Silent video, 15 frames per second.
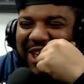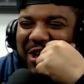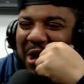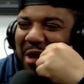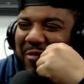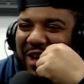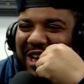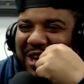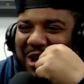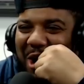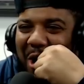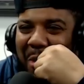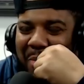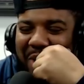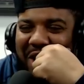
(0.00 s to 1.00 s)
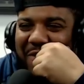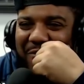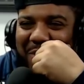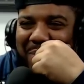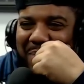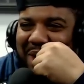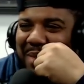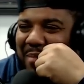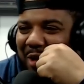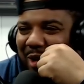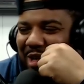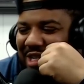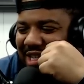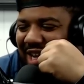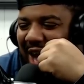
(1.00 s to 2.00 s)
You, already know being from
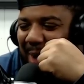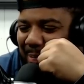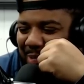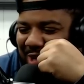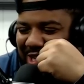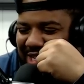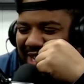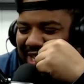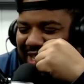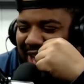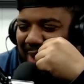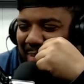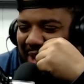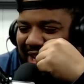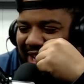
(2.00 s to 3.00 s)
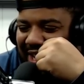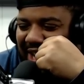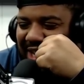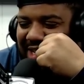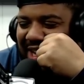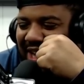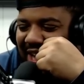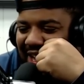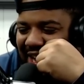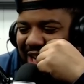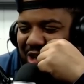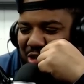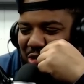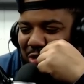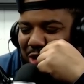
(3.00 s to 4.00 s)
Bmore and shit. I appreciate that, my nigga. That's
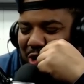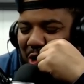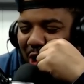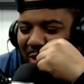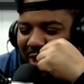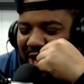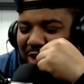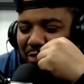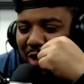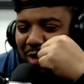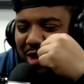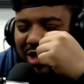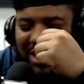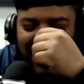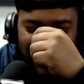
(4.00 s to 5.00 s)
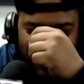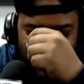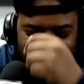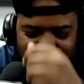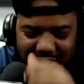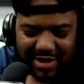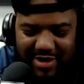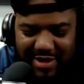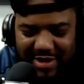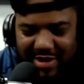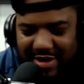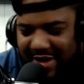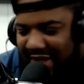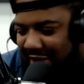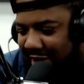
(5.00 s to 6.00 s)
that's true exactly, story. That's my real man, shit. Exactly. You keep
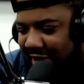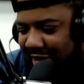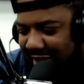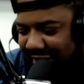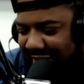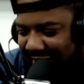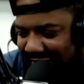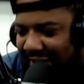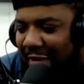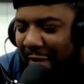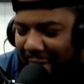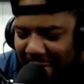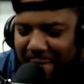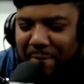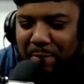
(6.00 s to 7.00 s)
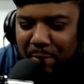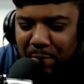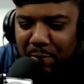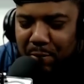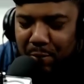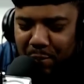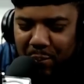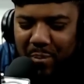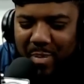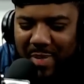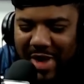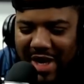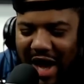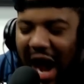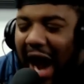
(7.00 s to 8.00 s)
doing good work, and I hope to see you when you down here,
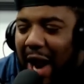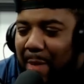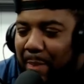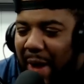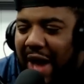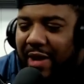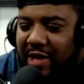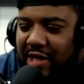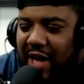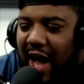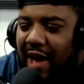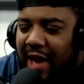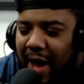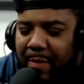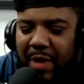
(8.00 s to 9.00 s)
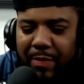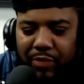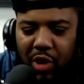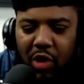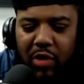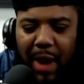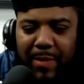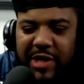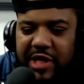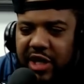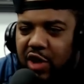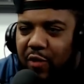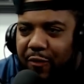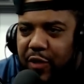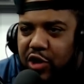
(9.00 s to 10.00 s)
Clips. I bet. Just holler at me, bro. I'm gonna
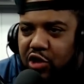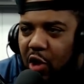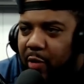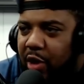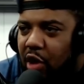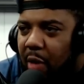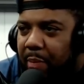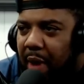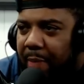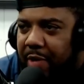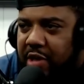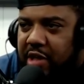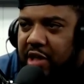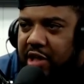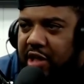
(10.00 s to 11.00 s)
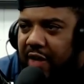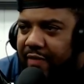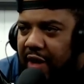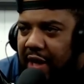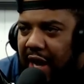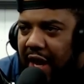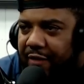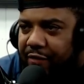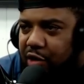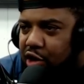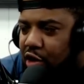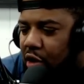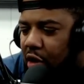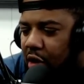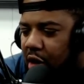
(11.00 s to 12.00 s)
see you for sure. We gonna bump into each other in life for
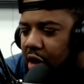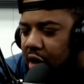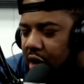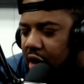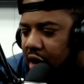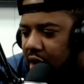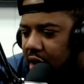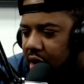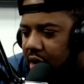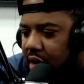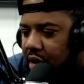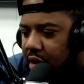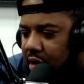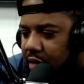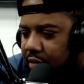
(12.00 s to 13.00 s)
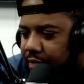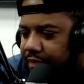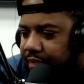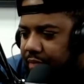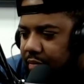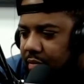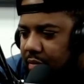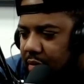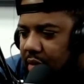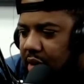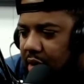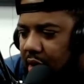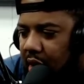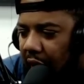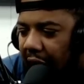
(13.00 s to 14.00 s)
sure. All right, my
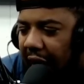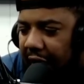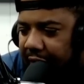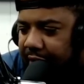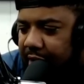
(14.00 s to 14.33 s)
nigga. All right.